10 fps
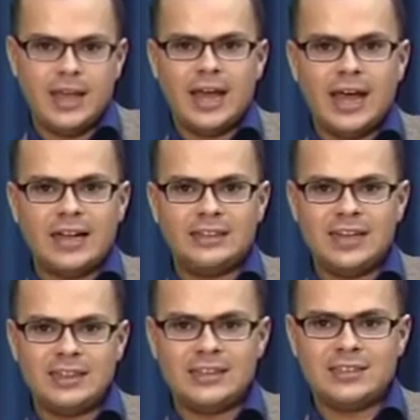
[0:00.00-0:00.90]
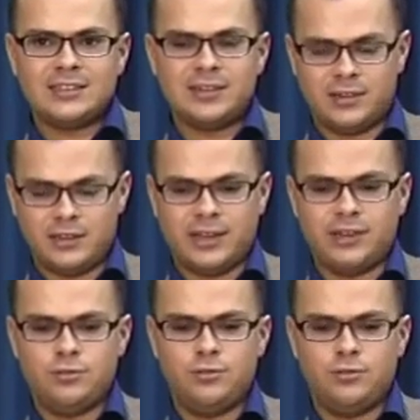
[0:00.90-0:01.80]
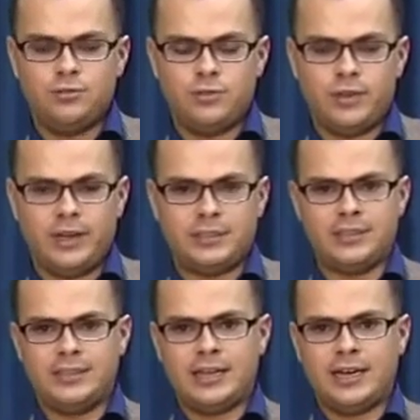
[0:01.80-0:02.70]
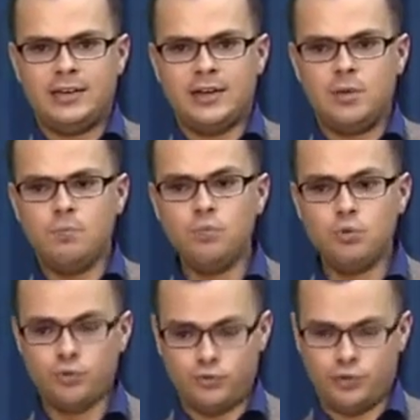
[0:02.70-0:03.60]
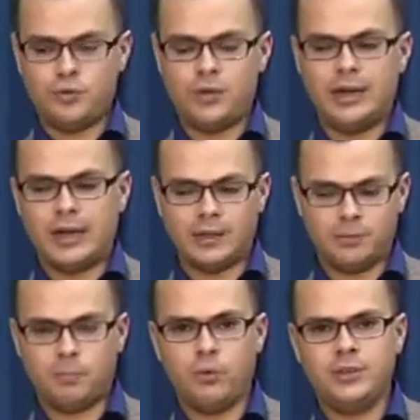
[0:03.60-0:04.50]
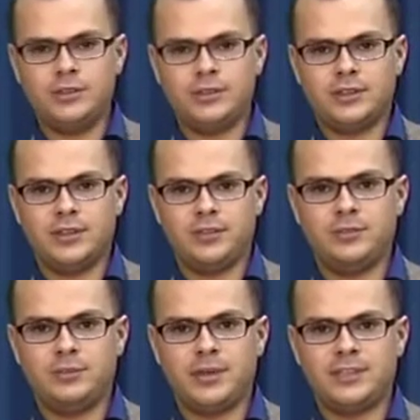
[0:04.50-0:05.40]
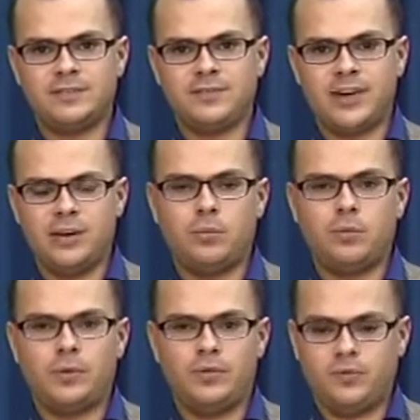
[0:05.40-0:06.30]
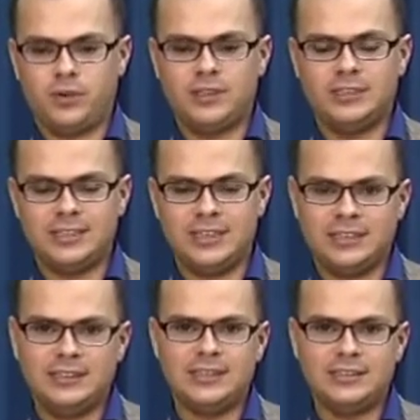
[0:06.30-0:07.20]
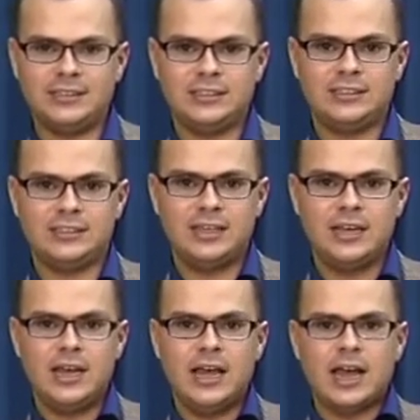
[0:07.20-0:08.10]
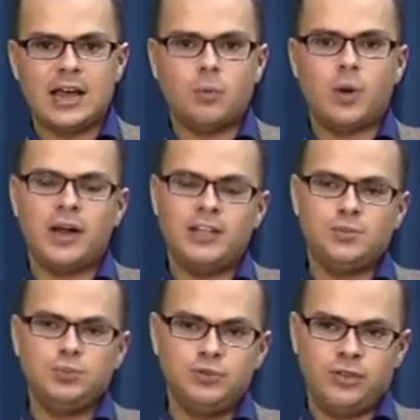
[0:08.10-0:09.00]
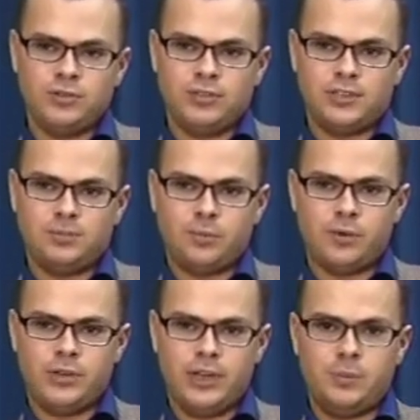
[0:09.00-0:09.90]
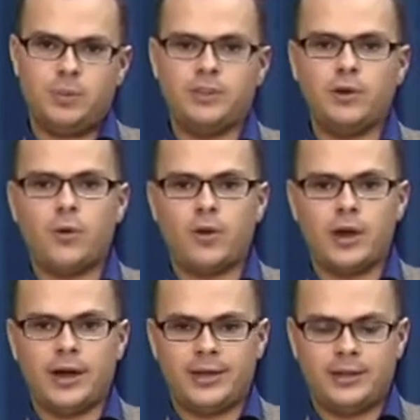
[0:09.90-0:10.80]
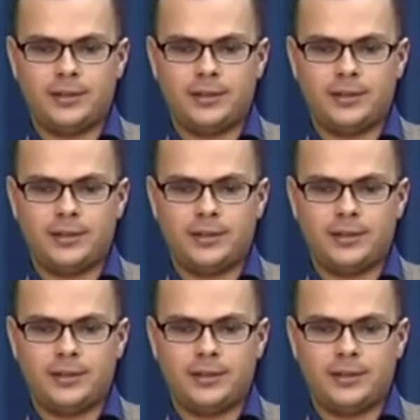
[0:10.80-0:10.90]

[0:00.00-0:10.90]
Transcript: And then this turtle can do two things. It can move to another point that you specify for a certain distance, and while it's moving to this point, it will draw a line.